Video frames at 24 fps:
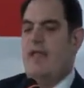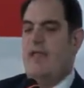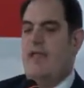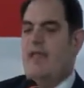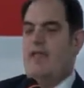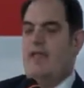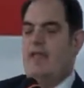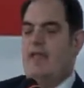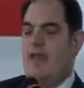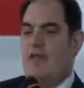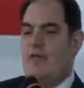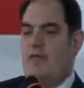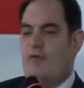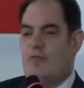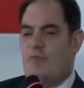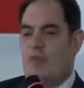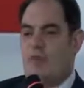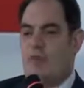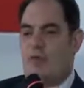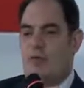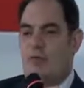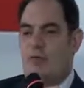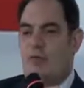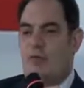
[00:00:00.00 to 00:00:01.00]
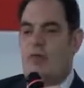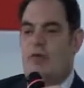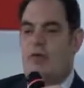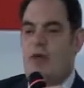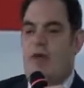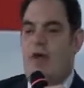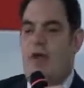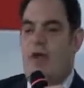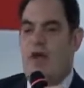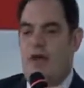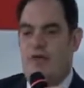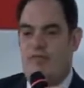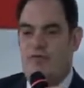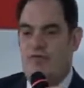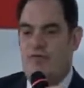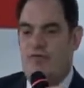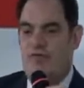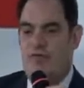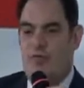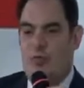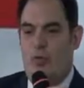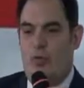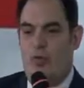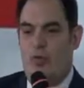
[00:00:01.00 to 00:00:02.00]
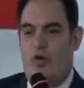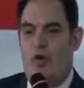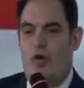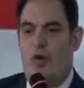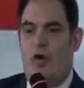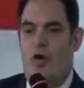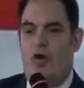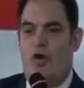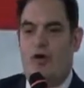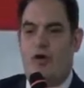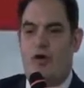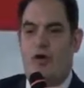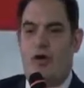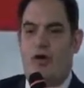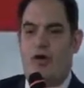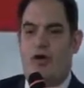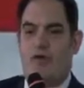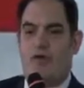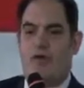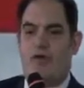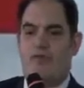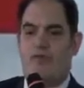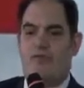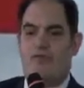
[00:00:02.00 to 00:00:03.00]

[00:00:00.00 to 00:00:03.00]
The other thing that my office is working hard on is